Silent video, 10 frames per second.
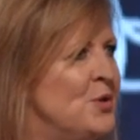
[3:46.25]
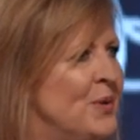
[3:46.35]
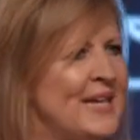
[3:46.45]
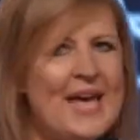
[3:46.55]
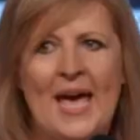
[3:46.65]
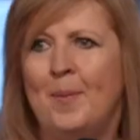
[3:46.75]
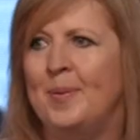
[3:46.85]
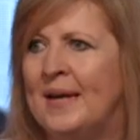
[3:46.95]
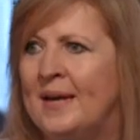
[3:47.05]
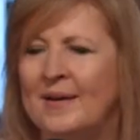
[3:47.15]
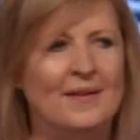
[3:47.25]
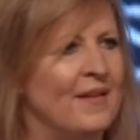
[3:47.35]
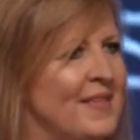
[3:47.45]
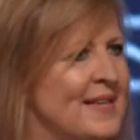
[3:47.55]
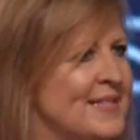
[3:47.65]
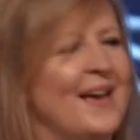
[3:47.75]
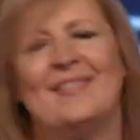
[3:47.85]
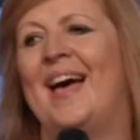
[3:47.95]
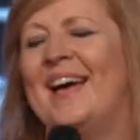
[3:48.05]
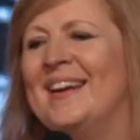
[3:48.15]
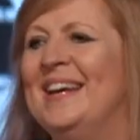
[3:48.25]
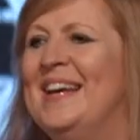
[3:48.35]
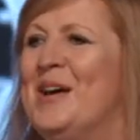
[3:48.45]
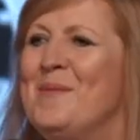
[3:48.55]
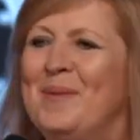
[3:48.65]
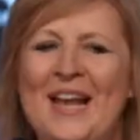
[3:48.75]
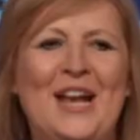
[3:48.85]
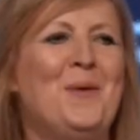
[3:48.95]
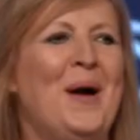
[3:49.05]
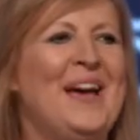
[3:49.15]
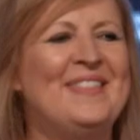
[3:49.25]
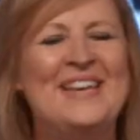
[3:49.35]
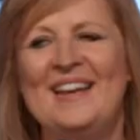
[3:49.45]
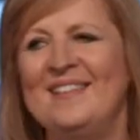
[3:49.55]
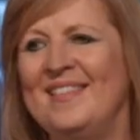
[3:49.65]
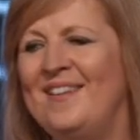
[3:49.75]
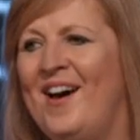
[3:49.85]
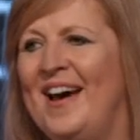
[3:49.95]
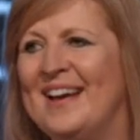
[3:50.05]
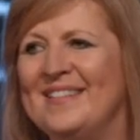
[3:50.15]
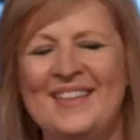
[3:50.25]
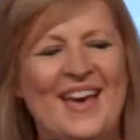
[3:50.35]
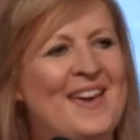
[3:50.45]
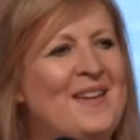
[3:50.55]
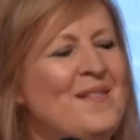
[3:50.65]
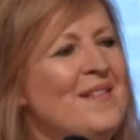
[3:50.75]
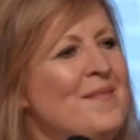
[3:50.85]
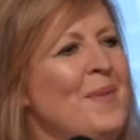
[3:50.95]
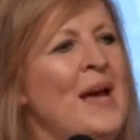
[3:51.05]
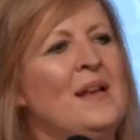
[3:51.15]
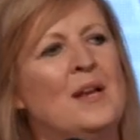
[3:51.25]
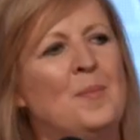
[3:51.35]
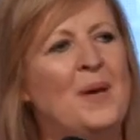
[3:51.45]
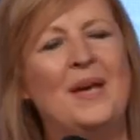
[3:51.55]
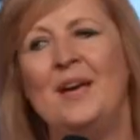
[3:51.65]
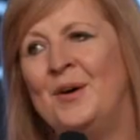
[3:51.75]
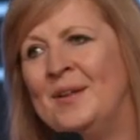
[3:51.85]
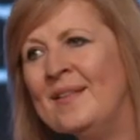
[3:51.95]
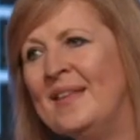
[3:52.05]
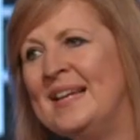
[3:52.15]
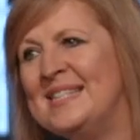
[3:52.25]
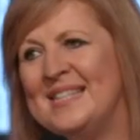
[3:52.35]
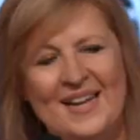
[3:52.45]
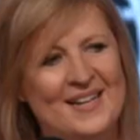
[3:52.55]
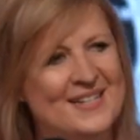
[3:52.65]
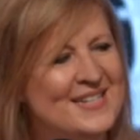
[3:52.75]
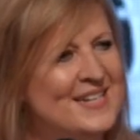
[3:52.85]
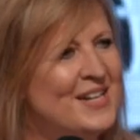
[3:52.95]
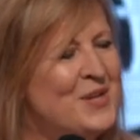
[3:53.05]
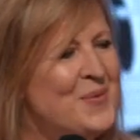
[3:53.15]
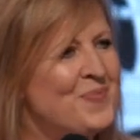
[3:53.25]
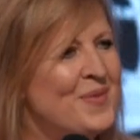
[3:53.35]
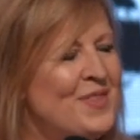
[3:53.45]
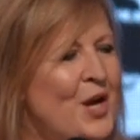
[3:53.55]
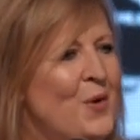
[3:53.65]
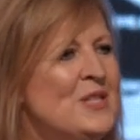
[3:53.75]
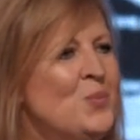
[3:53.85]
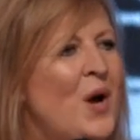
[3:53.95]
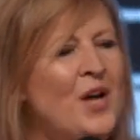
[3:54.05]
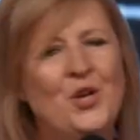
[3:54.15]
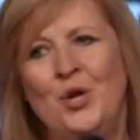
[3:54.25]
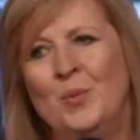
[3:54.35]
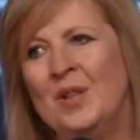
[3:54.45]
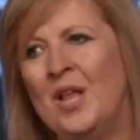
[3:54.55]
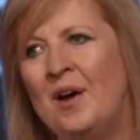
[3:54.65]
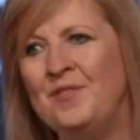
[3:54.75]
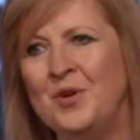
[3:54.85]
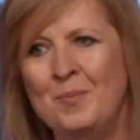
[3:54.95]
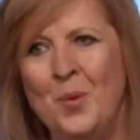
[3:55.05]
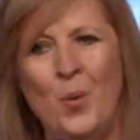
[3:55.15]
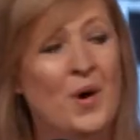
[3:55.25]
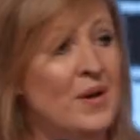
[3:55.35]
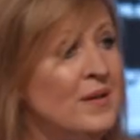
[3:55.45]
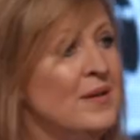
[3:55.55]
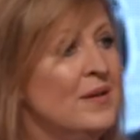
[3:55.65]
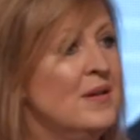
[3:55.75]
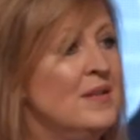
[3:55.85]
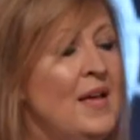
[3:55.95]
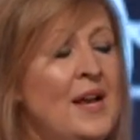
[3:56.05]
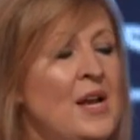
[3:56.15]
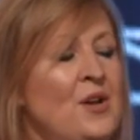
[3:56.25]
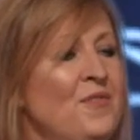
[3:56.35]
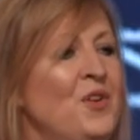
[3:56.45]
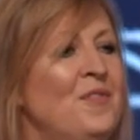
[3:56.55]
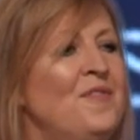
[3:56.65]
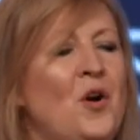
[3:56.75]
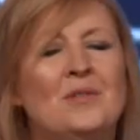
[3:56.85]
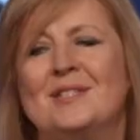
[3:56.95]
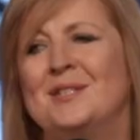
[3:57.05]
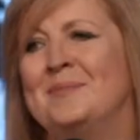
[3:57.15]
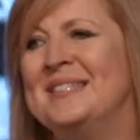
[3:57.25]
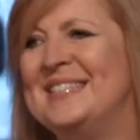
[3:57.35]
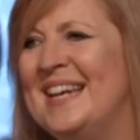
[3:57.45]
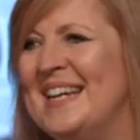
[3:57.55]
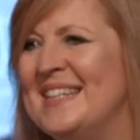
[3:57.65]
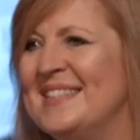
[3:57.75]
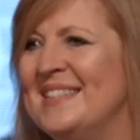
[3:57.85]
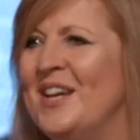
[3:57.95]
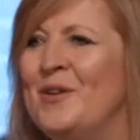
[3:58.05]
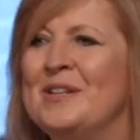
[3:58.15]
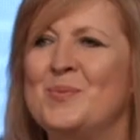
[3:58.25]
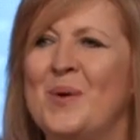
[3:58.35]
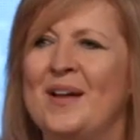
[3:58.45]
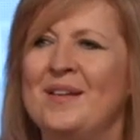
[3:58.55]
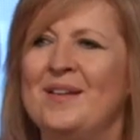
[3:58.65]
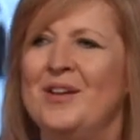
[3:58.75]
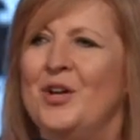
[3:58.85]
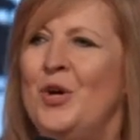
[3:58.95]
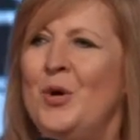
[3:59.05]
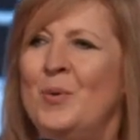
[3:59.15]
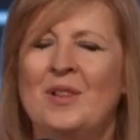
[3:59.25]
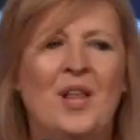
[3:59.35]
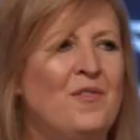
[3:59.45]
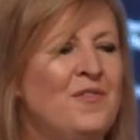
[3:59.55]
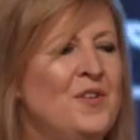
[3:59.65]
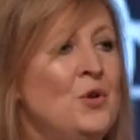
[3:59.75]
doing camping and things like that. But anyway, at the end of the night, they made an appeal and they said, There is one who will love you more than any of your faults or mistakes, and there is one who will love